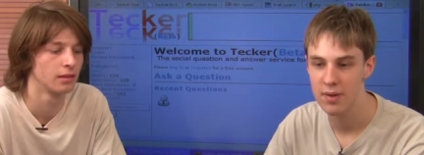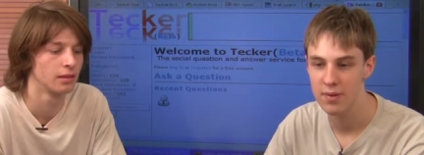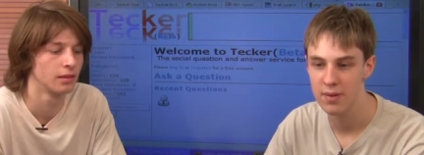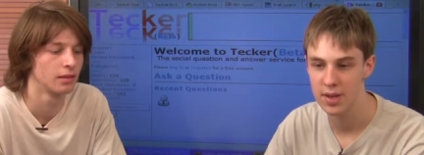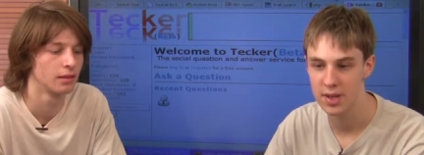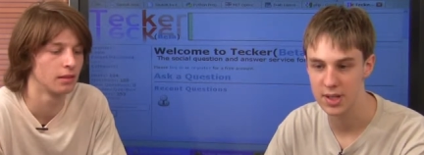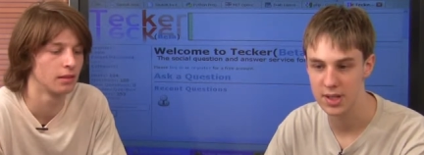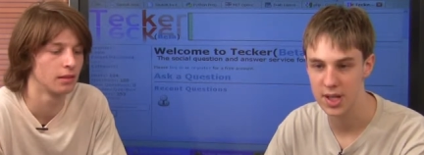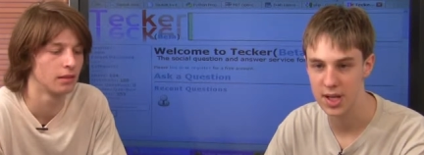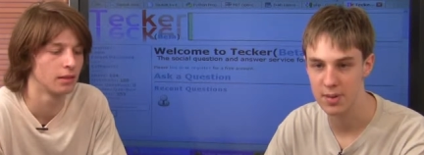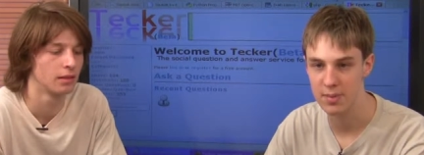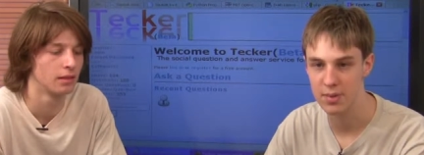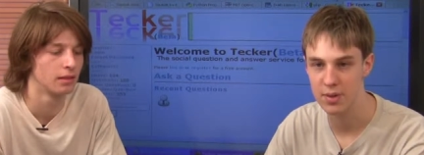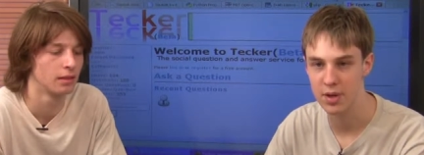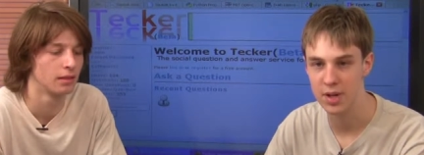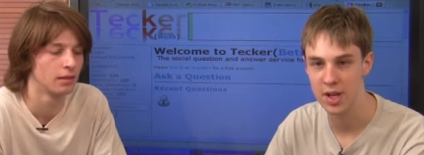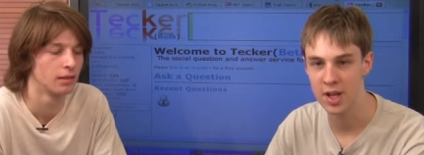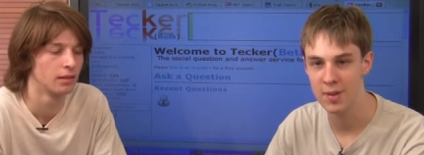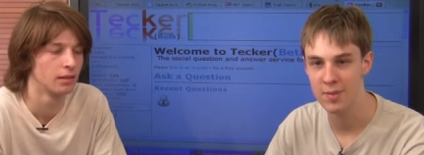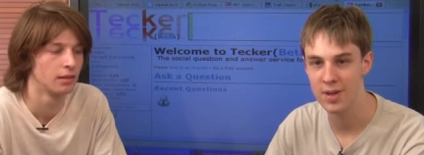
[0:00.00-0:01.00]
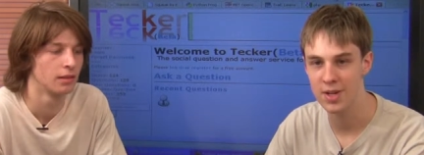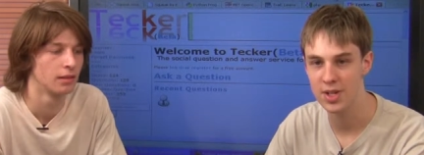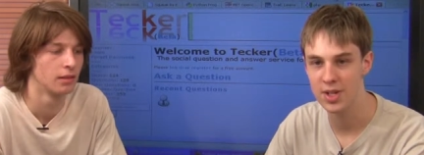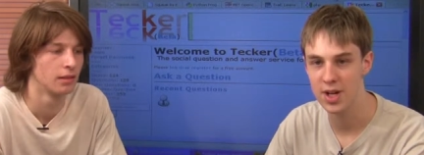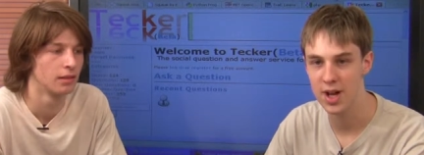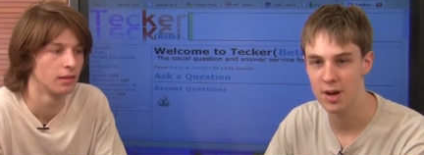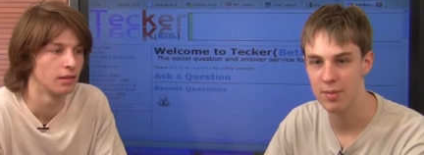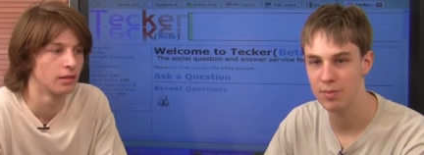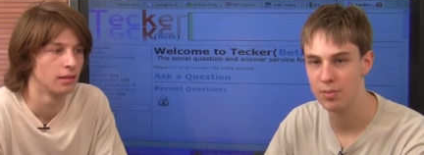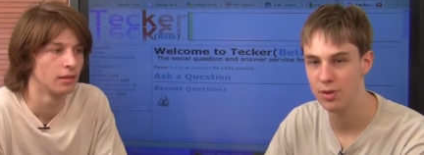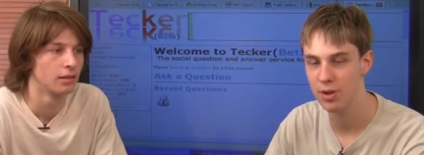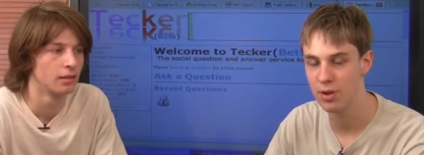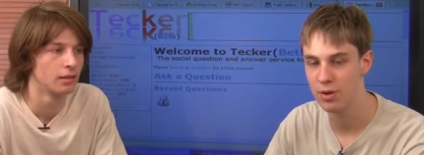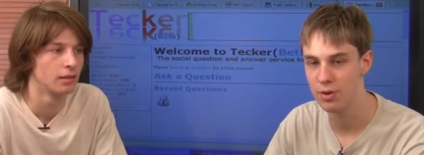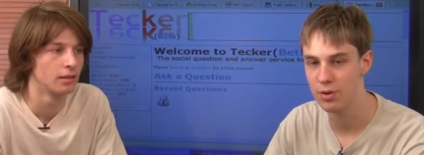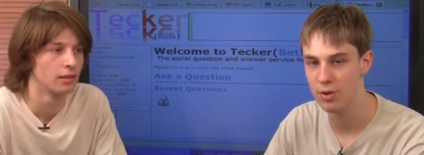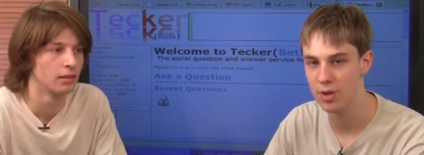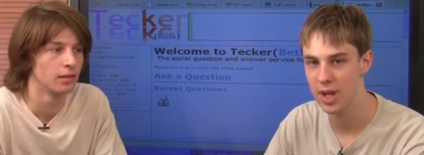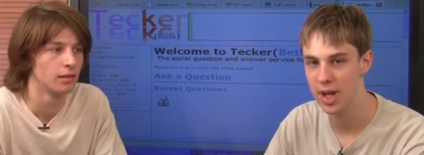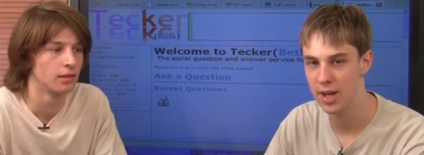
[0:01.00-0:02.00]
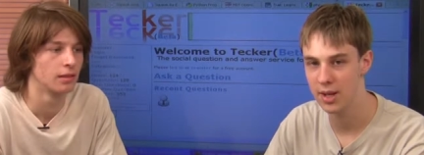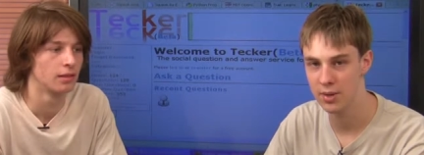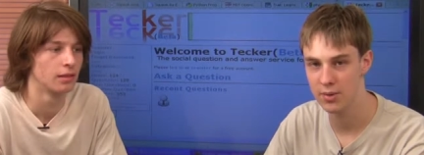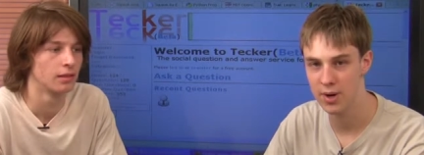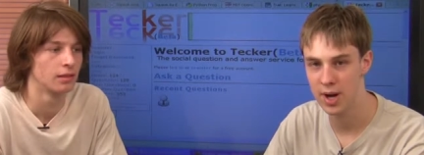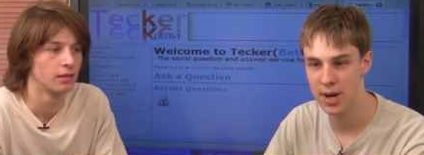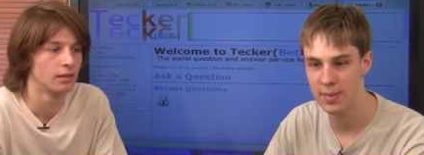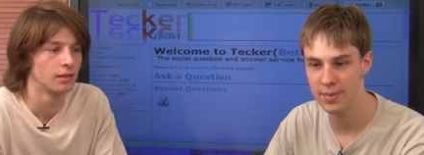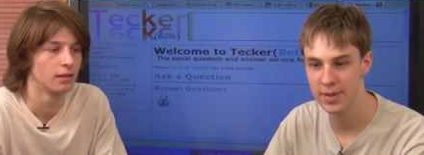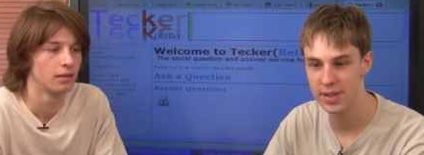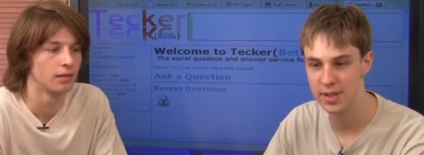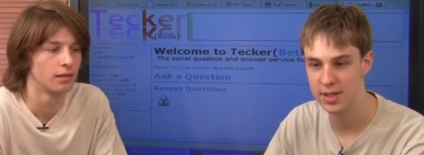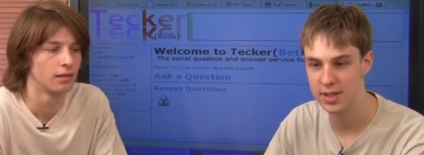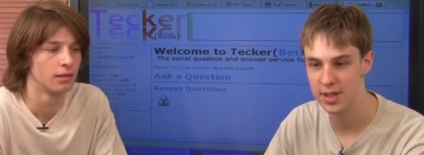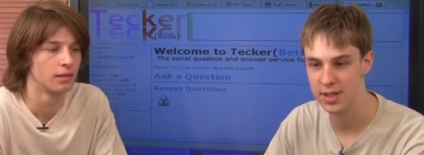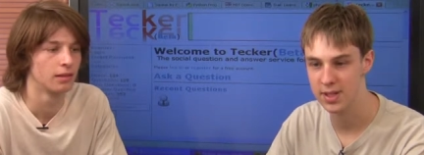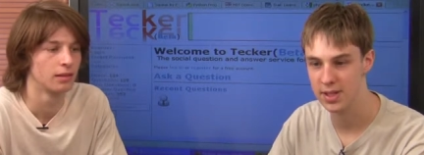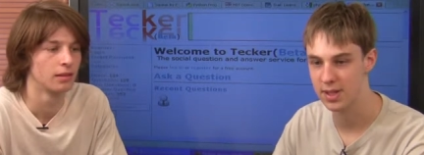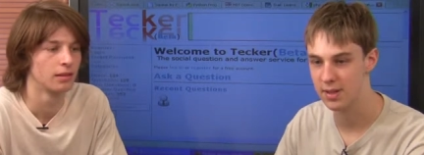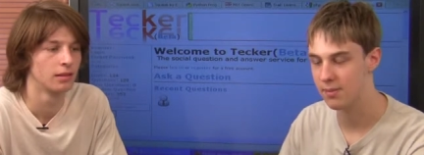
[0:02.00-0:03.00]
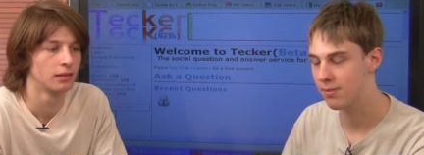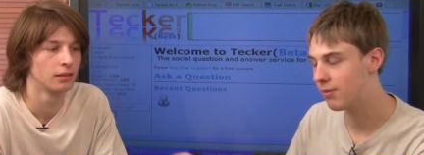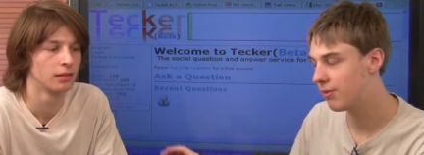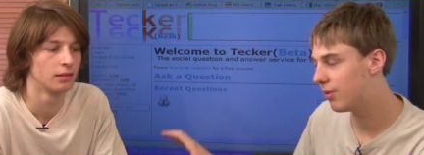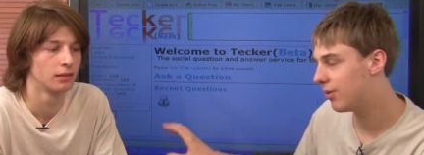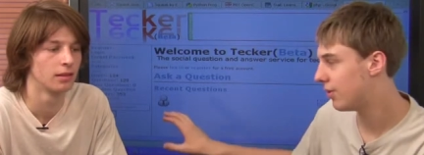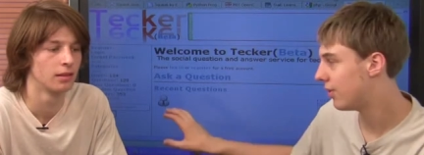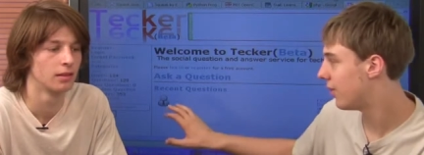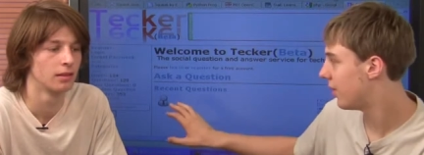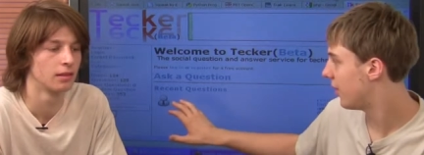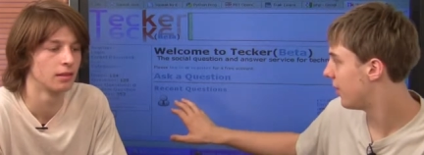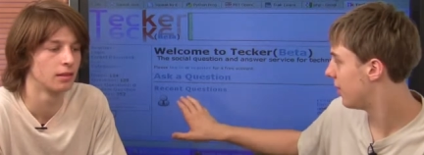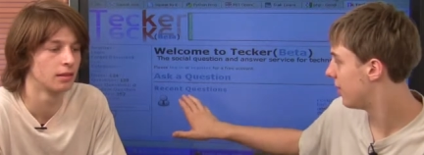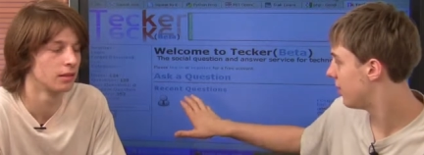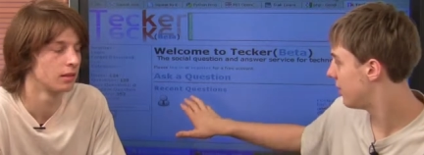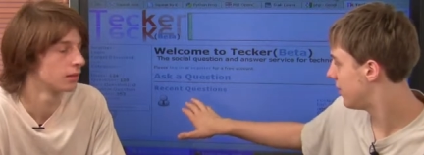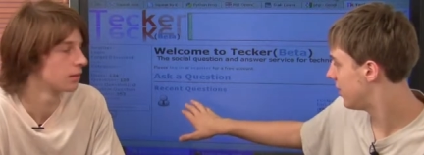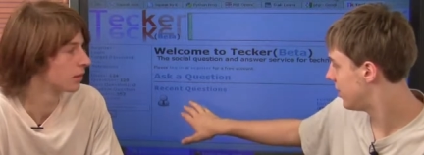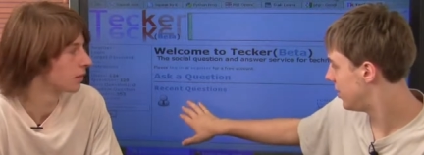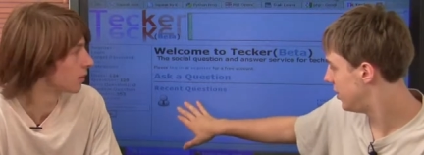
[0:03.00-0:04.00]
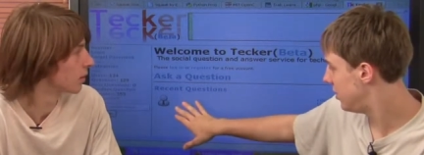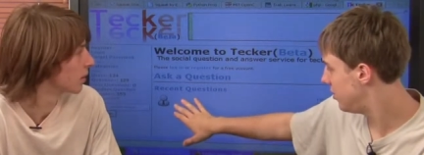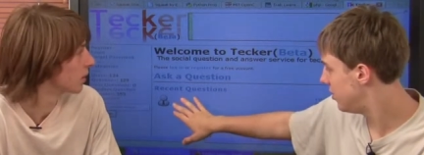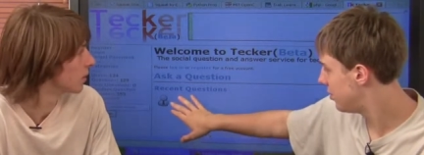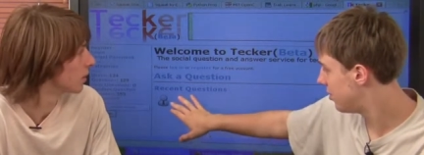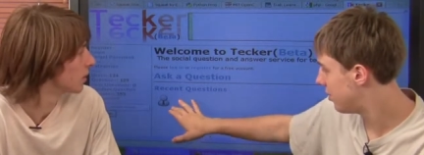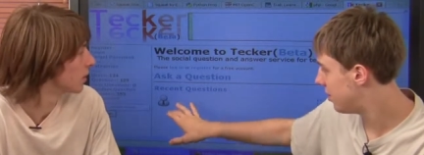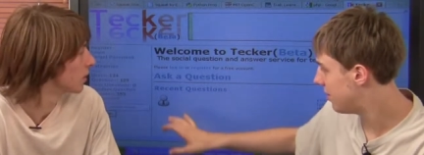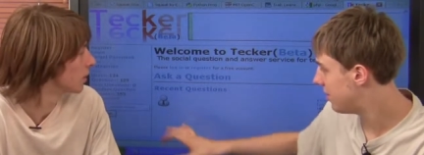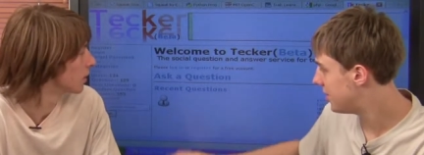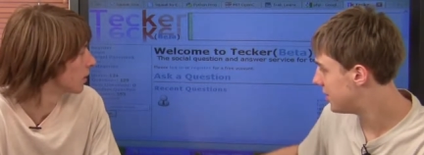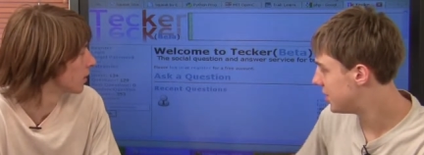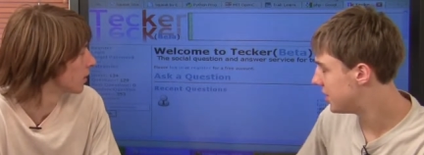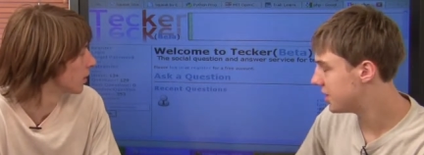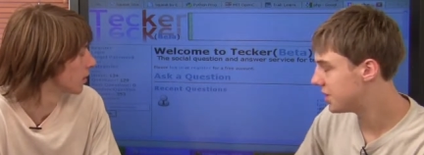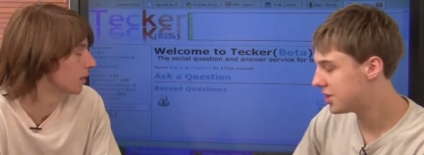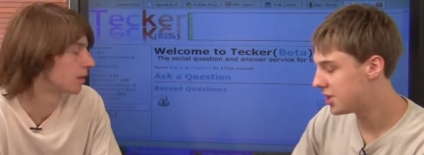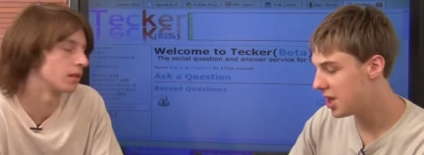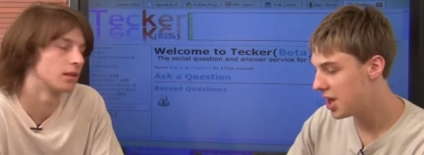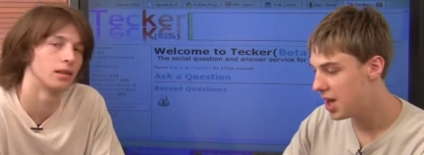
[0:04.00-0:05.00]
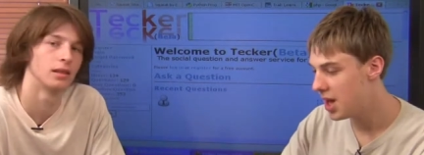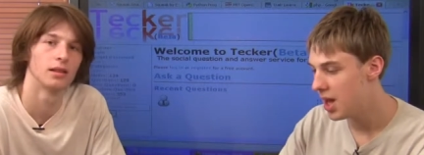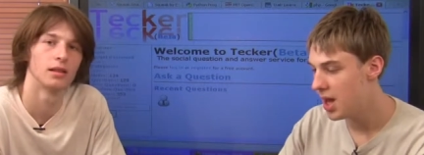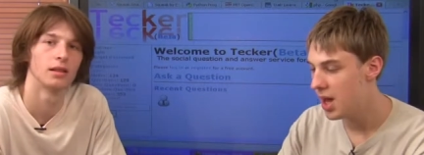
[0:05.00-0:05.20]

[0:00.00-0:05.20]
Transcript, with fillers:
Speaker 1: for example, an image upload and cropping system for the user images,